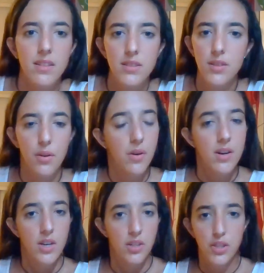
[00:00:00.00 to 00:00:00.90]
So
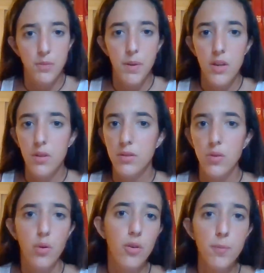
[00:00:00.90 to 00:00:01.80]
just be you.
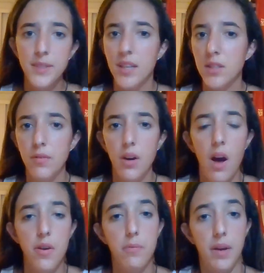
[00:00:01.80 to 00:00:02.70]
Don't obsess over
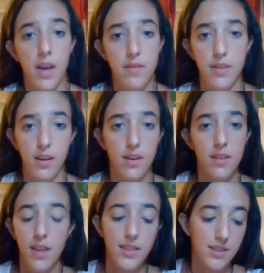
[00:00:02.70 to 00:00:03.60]
how you're behaving.
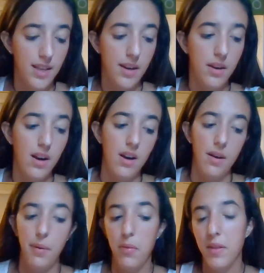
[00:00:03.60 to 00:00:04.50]
That's like
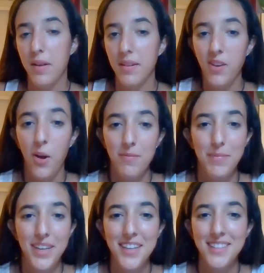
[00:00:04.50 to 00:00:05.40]
about the not
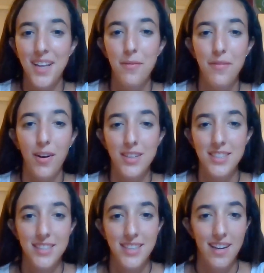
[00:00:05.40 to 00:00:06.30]
being
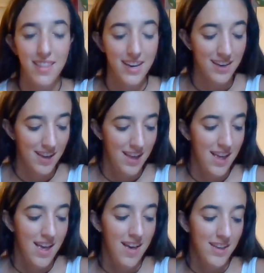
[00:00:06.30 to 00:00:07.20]
self-conscious kind of thing.
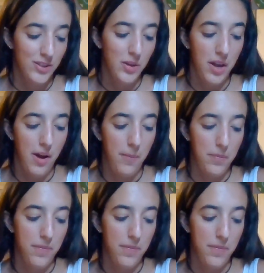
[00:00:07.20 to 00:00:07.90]
So yeah.